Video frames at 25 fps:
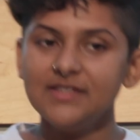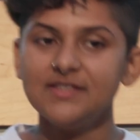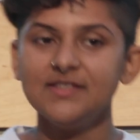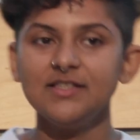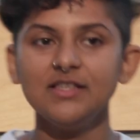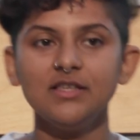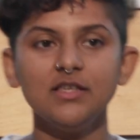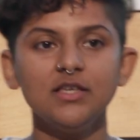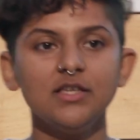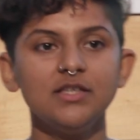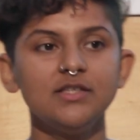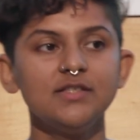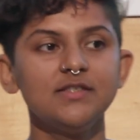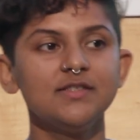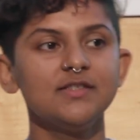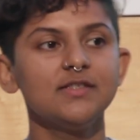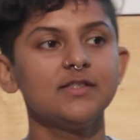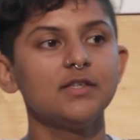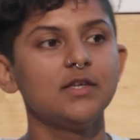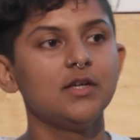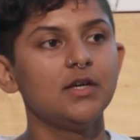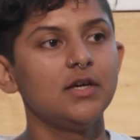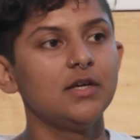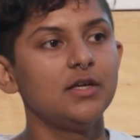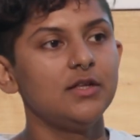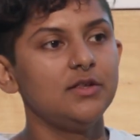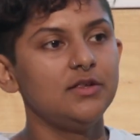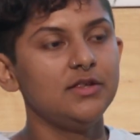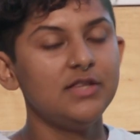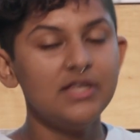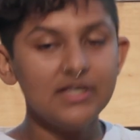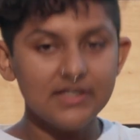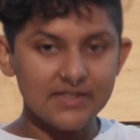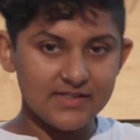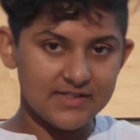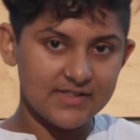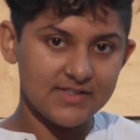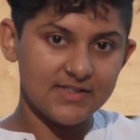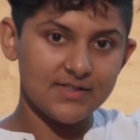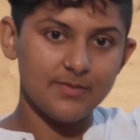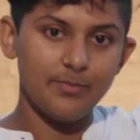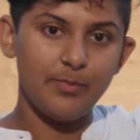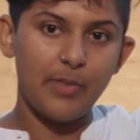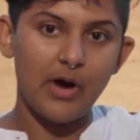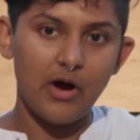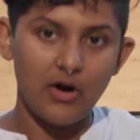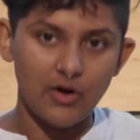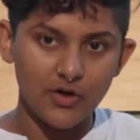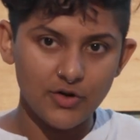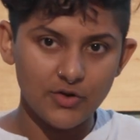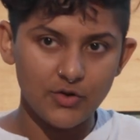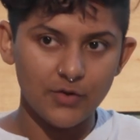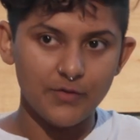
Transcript: thing is this part